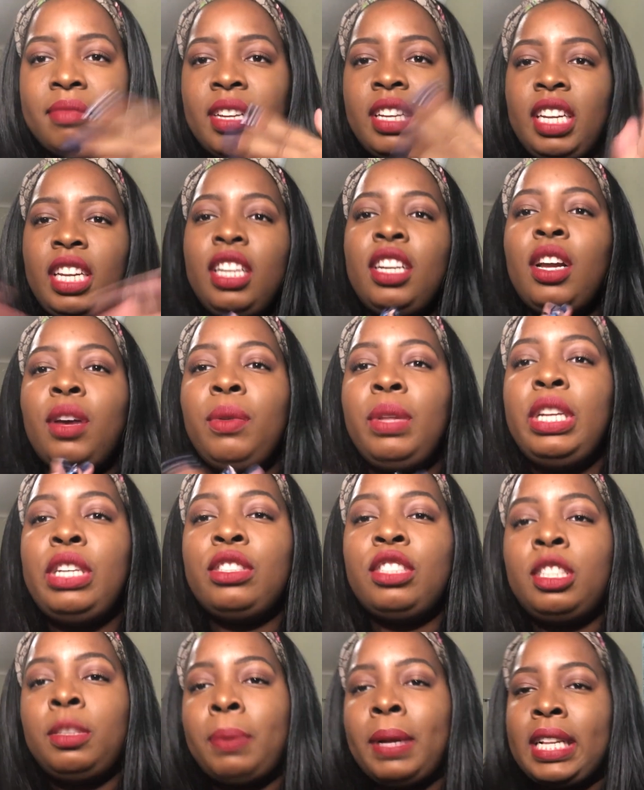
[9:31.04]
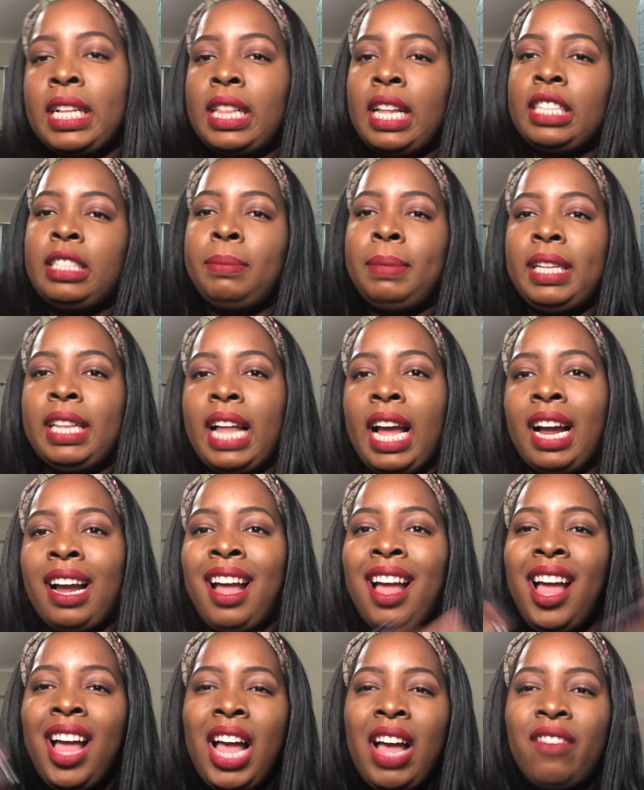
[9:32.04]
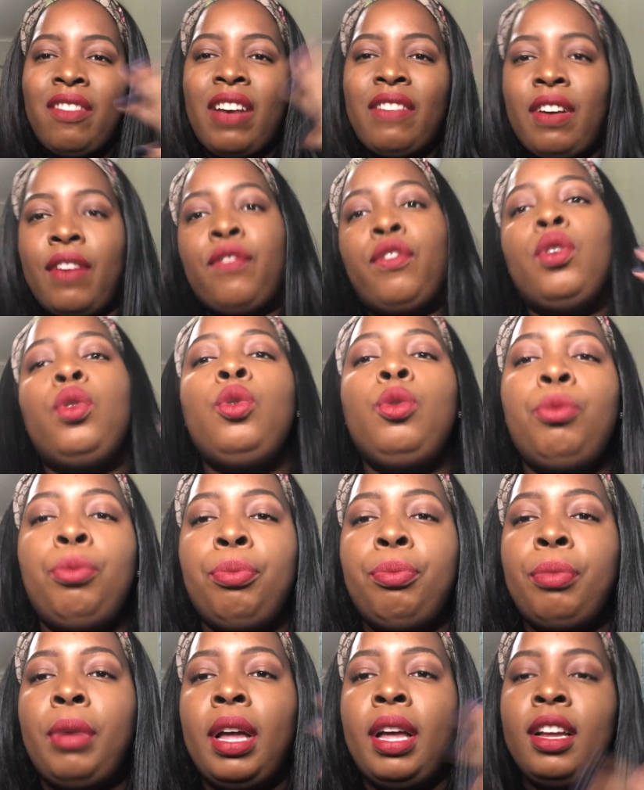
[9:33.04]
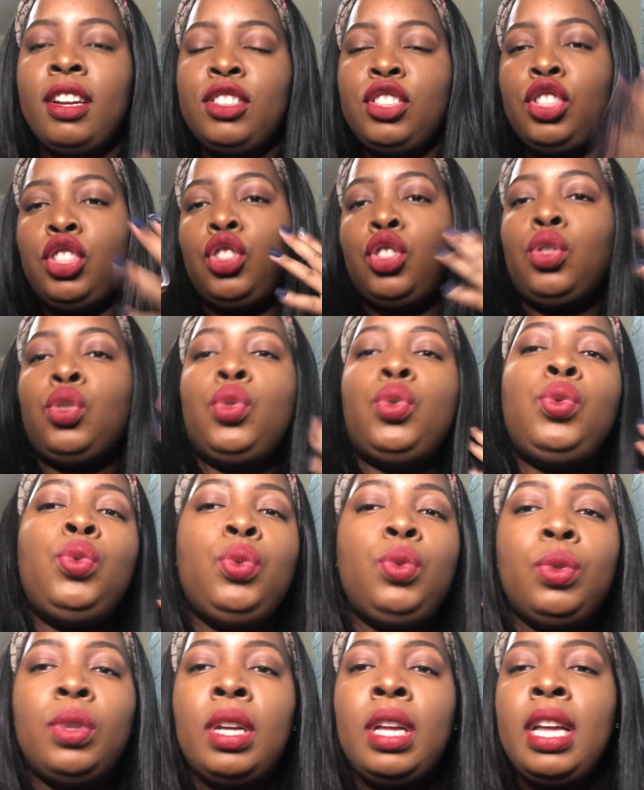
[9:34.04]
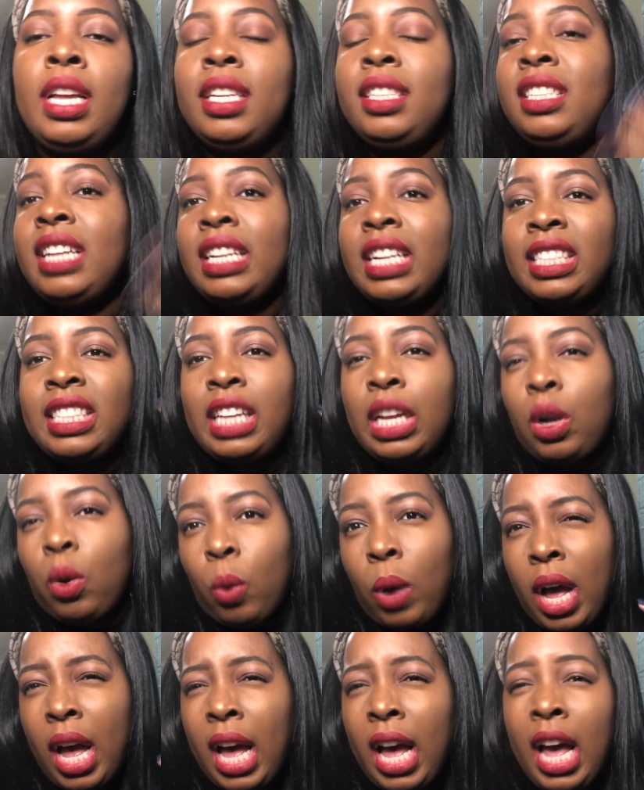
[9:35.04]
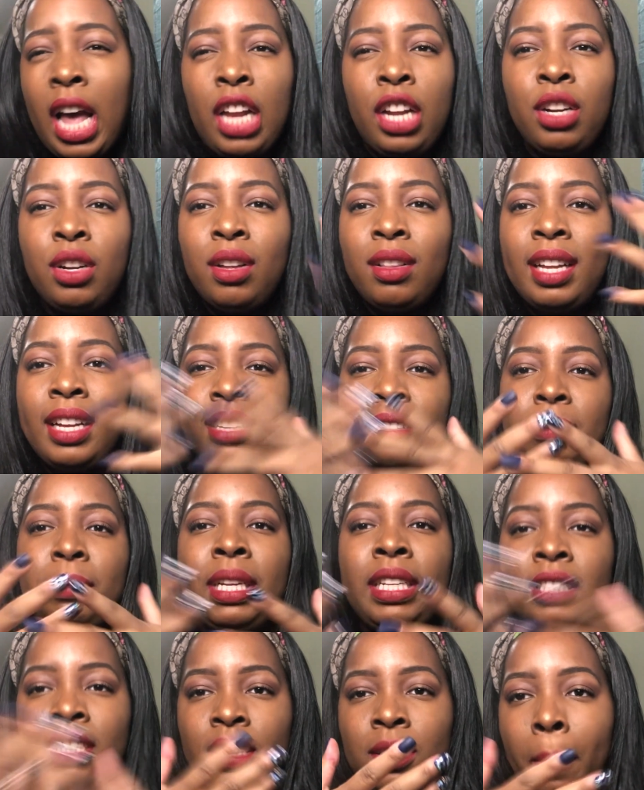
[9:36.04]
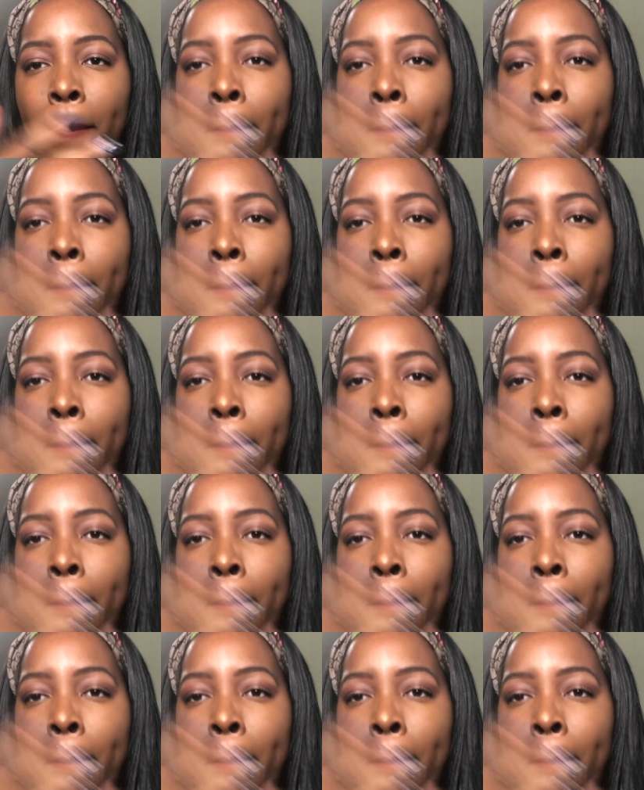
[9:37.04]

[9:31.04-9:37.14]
you know, you're expecting like to be like va va boom, je ne sais quoi, you know, like something just